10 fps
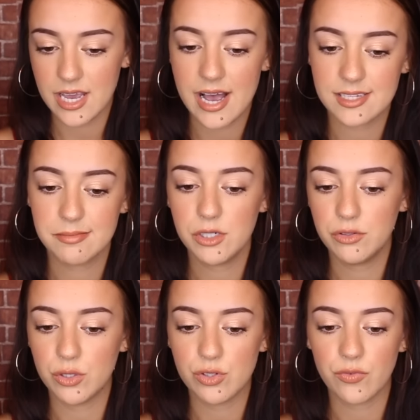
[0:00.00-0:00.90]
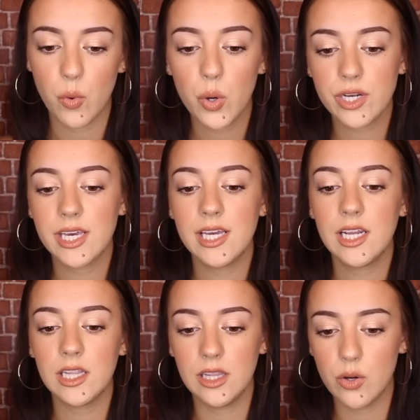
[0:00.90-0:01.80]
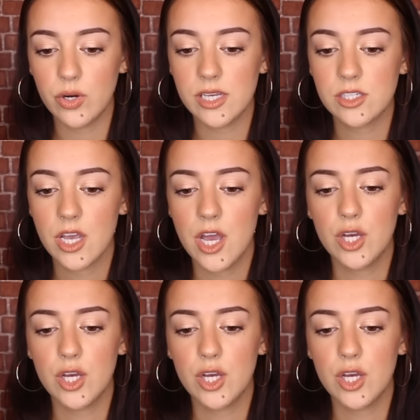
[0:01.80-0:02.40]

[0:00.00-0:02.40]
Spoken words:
It has middle notes of orchid, lotus,